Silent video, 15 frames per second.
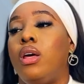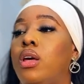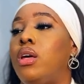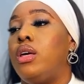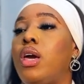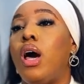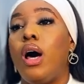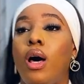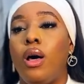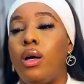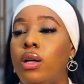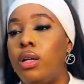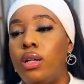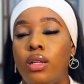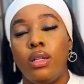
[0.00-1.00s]
Yo,
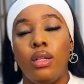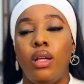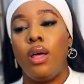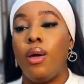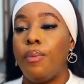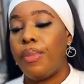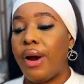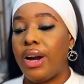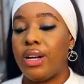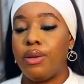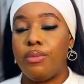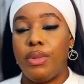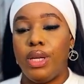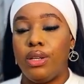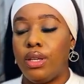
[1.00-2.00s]
pardon
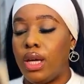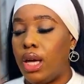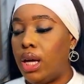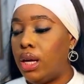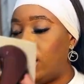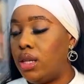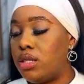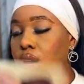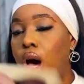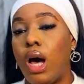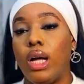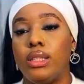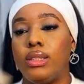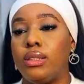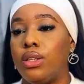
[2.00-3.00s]
me, okay? It's
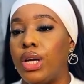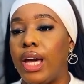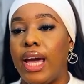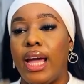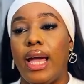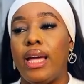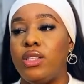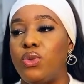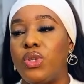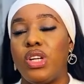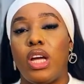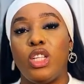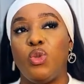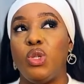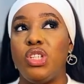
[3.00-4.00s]
hot, okay?
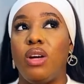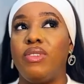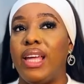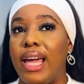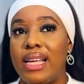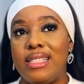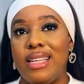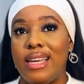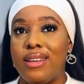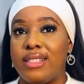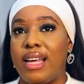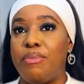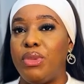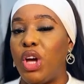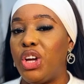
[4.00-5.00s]
I switched off the AC because
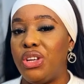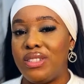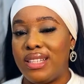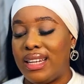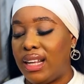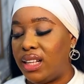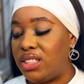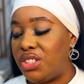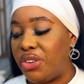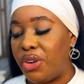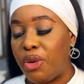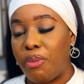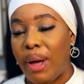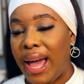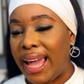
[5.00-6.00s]
I'm not using an
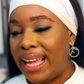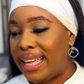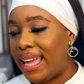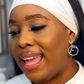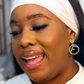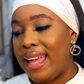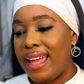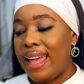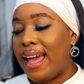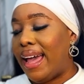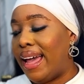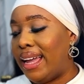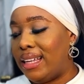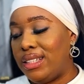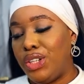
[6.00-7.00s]
external mic.
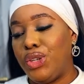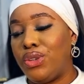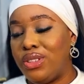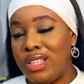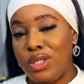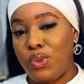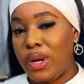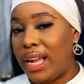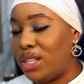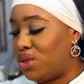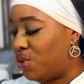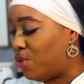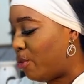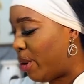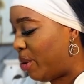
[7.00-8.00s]
And you know, this is what I do
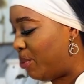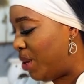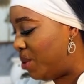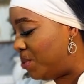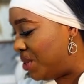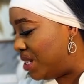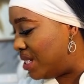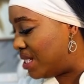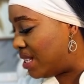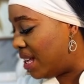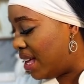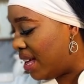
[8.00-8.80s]
for my babies.